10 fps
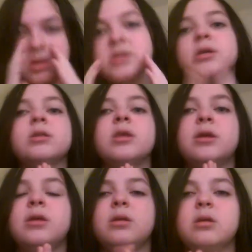It's like
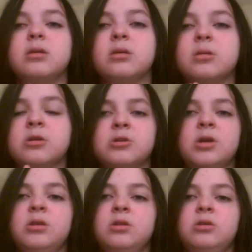they are
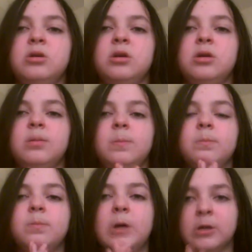trying to draw
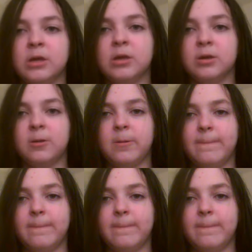manga,